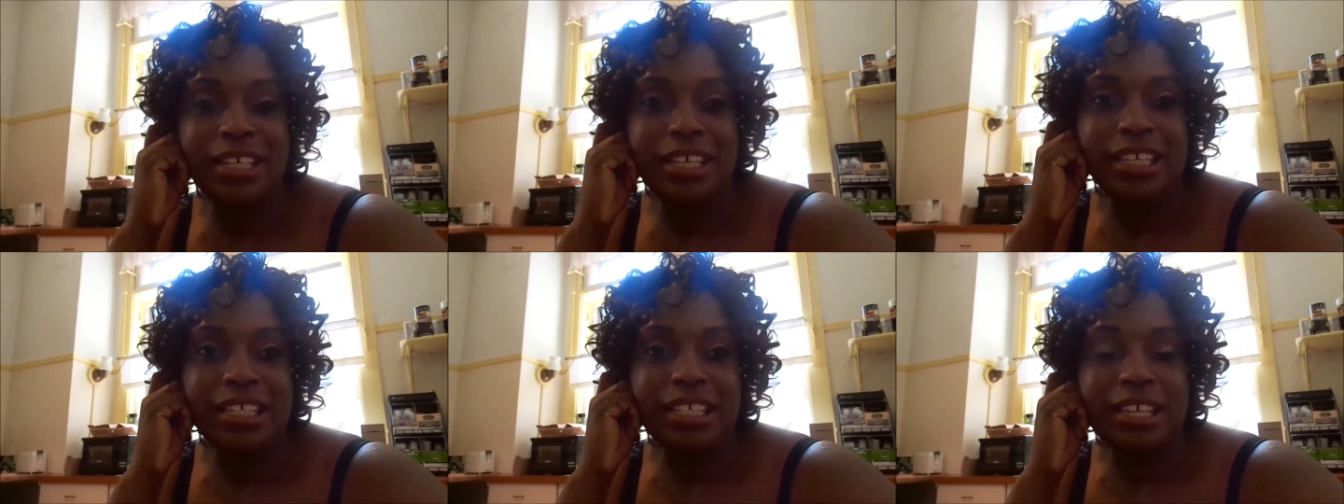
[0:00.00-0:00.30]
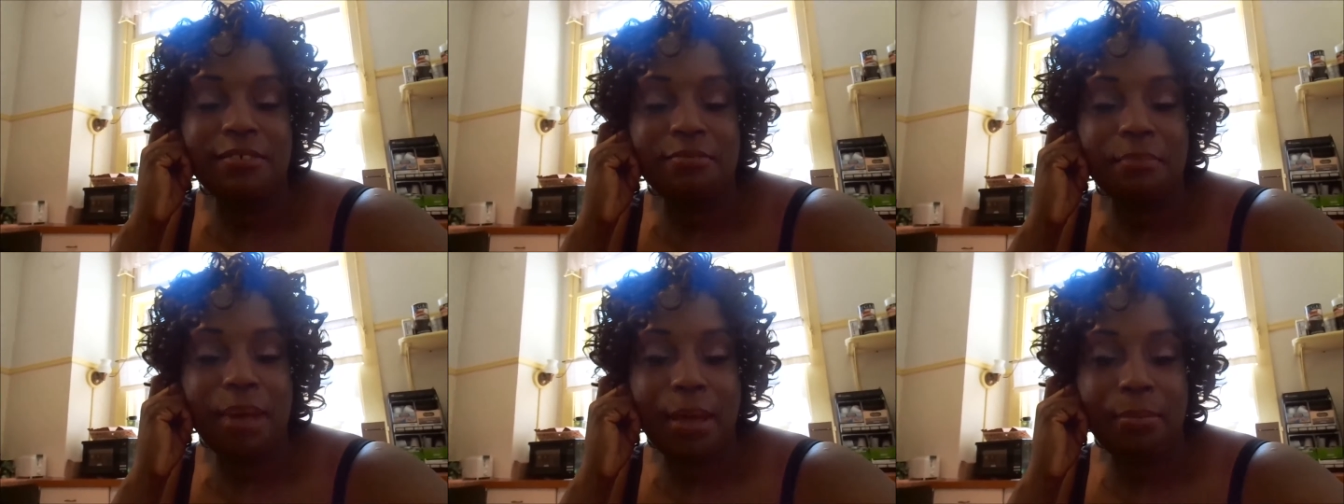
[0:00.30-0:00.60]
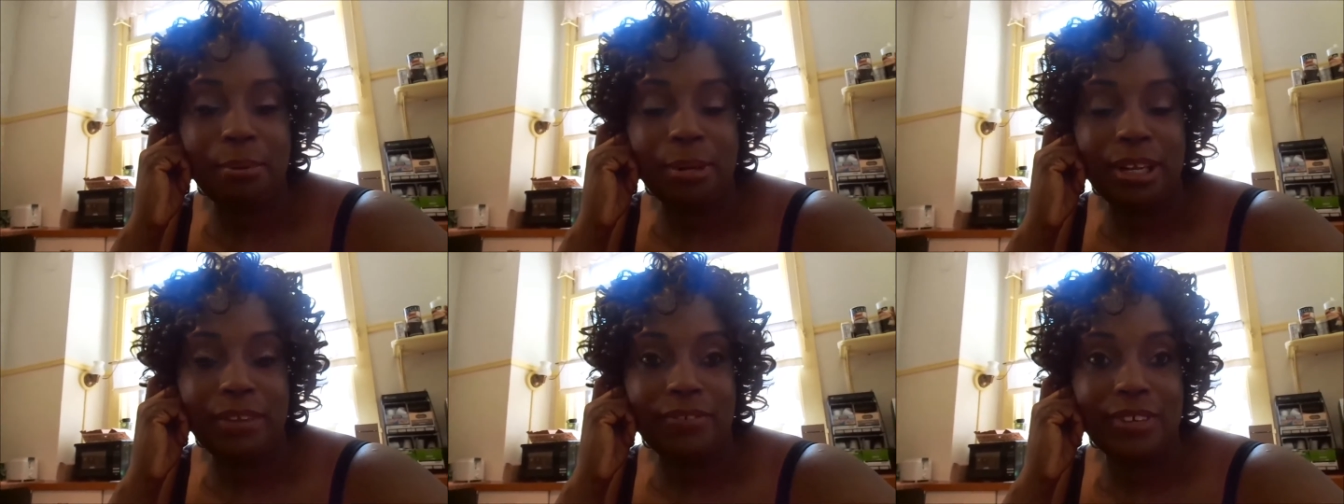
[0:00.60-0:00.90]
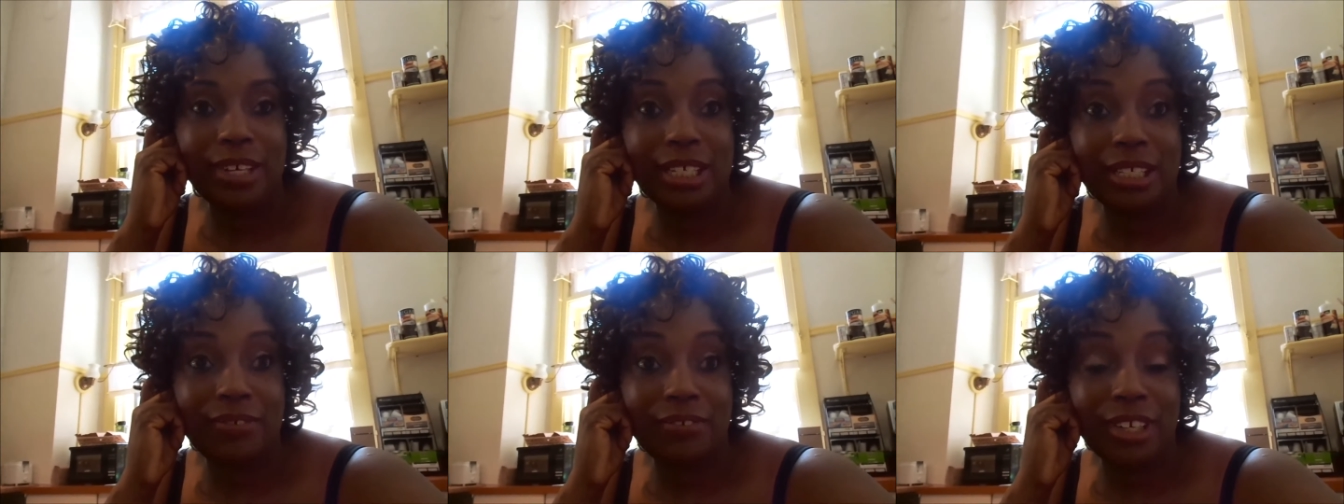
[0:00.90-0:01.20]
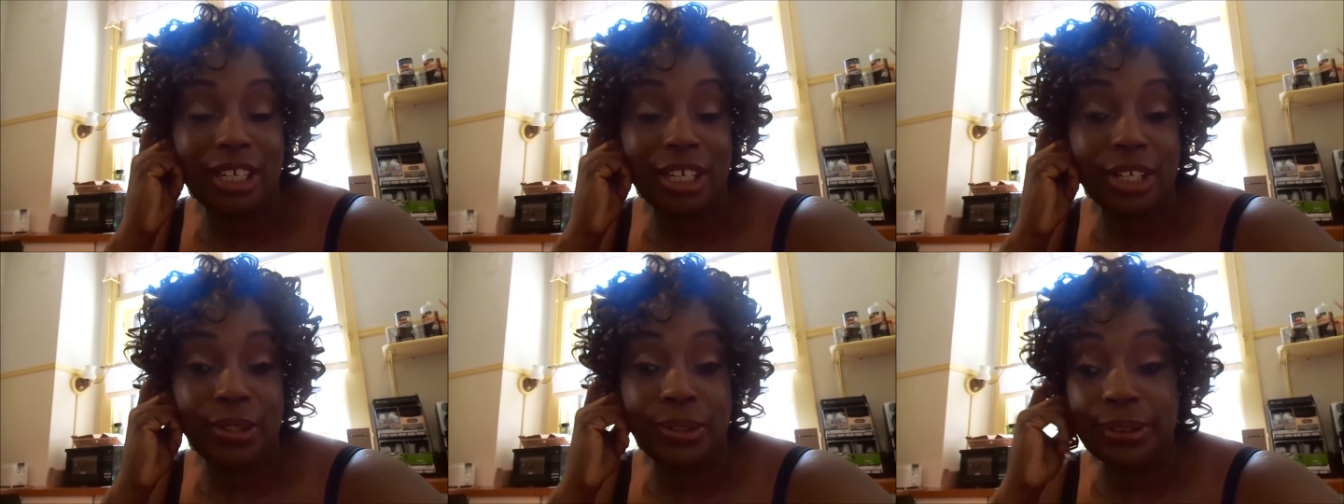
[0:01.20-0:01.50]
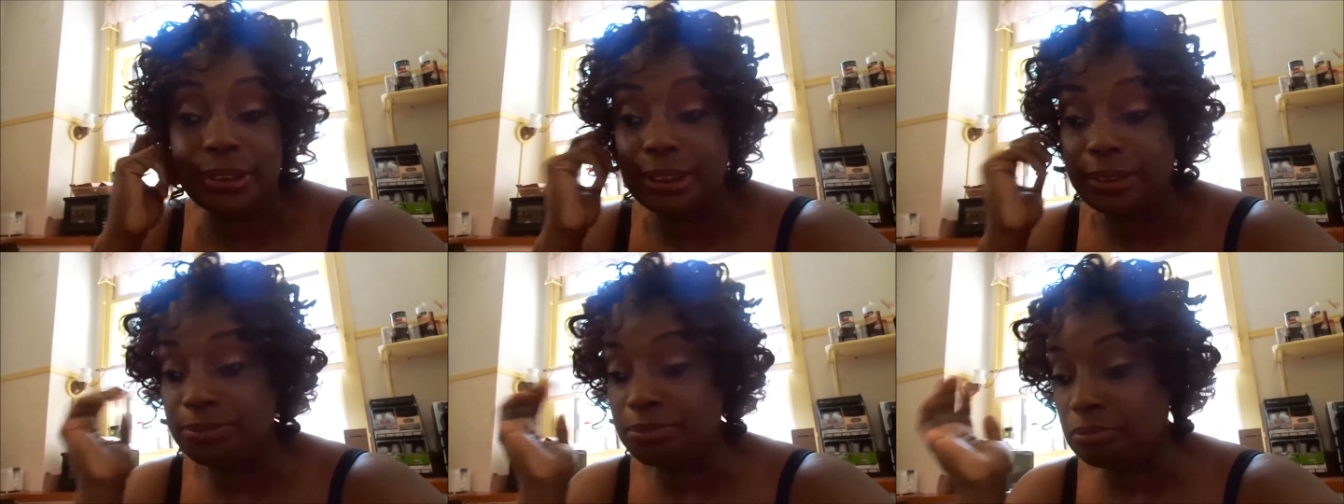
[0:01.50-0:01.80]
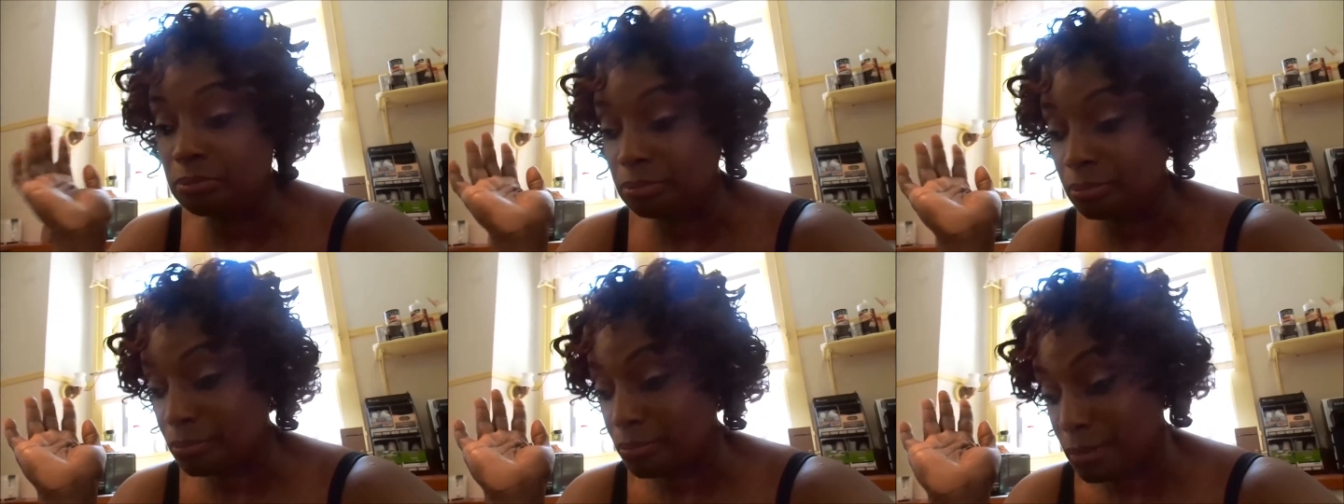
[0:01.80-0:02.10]
some of my previous videos
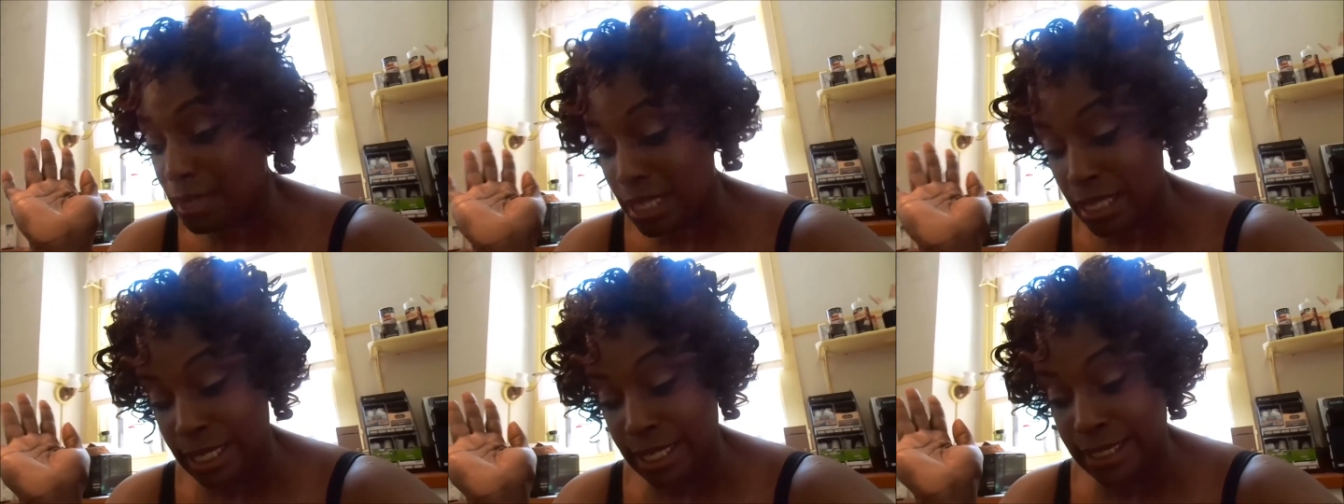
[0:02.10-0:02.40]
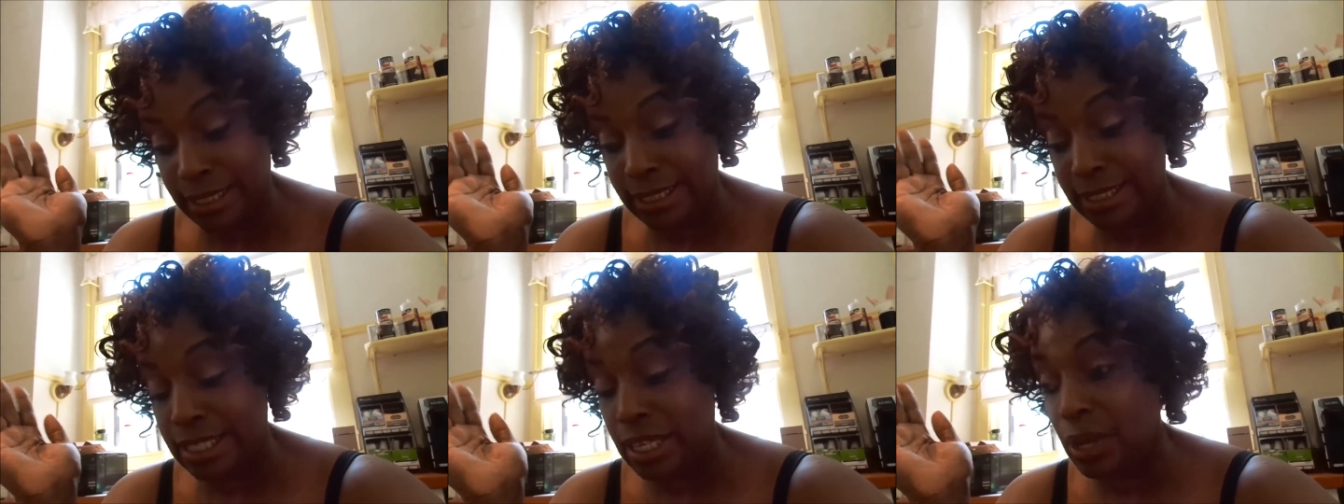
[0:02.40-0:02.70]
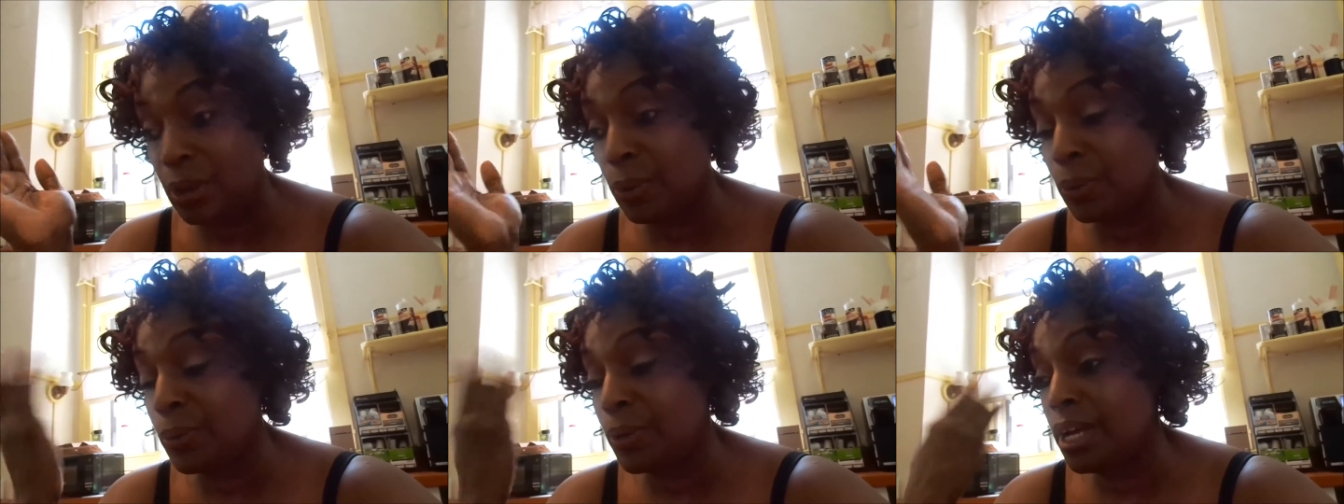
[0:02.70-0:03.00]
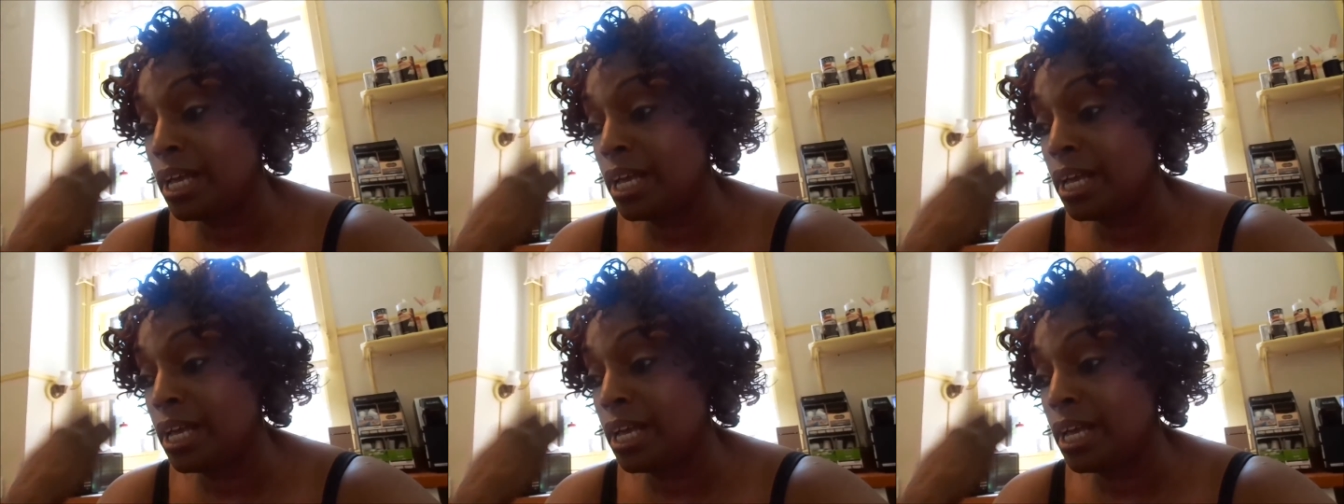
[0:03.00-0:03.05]
and so